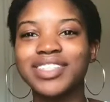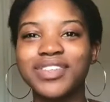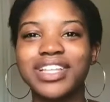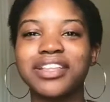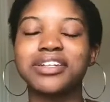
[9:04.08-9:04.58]

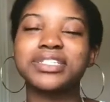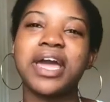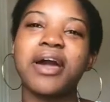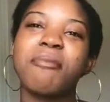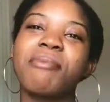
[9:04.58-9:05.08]
a little
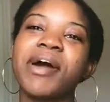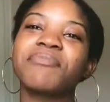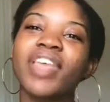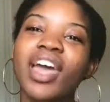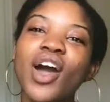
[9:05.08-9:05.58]
tail, but
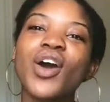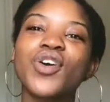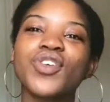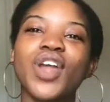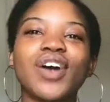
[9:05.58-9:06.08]
who
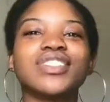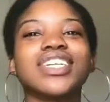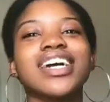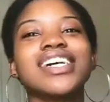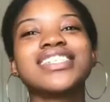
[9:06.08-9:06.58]
knows.
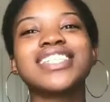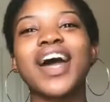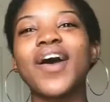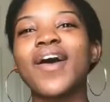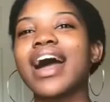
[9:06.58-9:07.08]
So
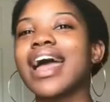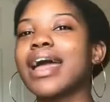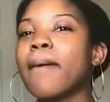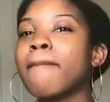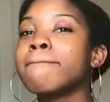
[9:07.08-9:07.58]

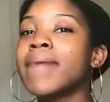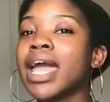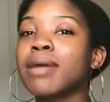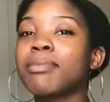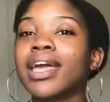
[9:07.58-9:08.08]

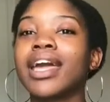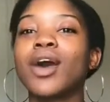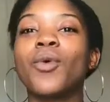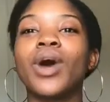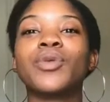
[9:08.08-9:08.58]
maybe
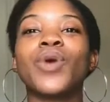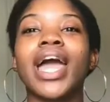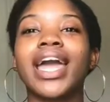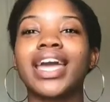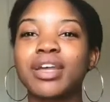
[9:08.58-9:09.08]
one way
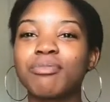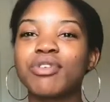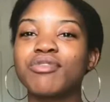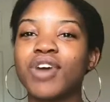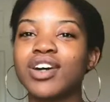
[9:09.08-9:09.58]
I could
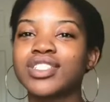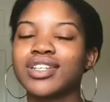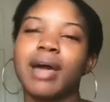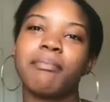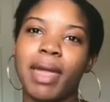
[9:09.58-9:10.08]
improve also,
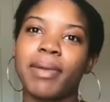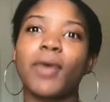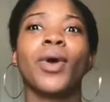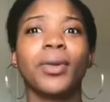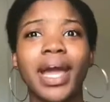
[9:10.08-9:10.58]
not maybe,
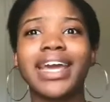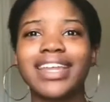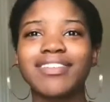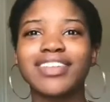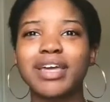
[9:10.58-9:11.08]
one way I could
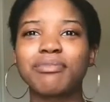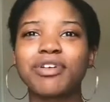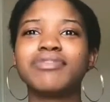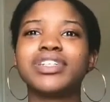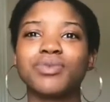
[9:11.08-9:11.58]
definitely
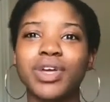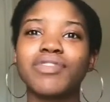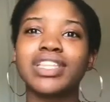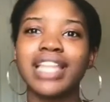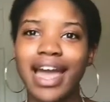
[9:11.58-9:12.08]
improve is
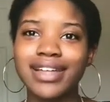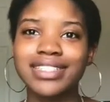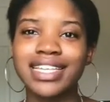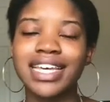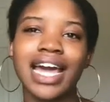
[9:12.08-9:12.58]
weaving the ends
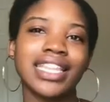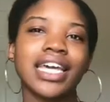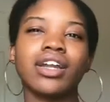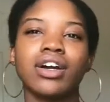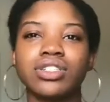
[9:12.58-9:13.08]
in. I think it
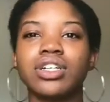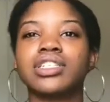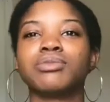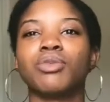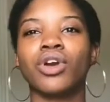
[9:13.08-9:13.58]
also looks
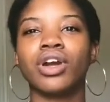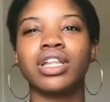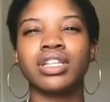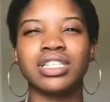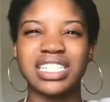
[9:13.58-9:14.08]

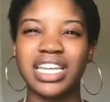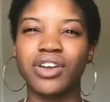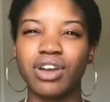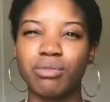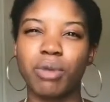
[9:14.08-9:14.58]
neater
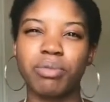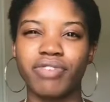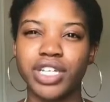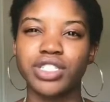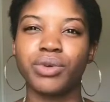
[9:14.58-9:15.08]
and more
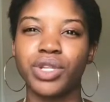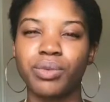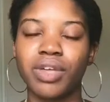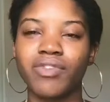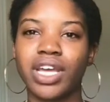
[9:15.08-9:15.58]
professional when you
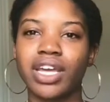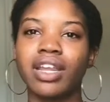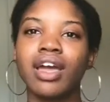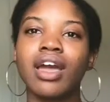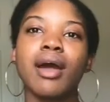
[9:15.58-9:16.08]
weave it in.
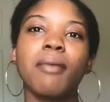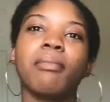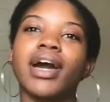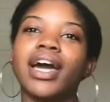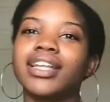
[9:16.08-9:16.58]

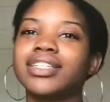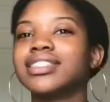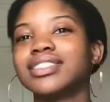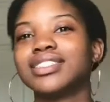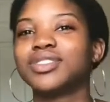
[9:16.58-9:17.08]
But
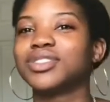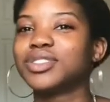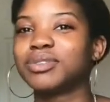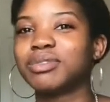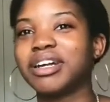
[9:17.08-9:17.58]

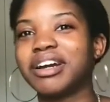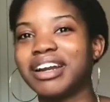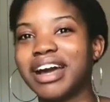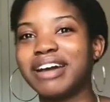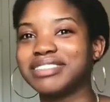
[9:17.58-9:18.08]
sweetheart,
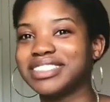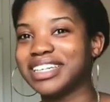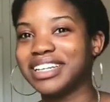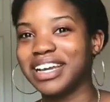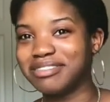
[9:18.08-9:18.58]
I was in
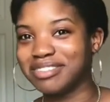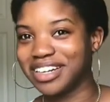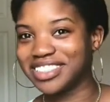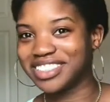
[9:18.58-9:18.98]
a rush.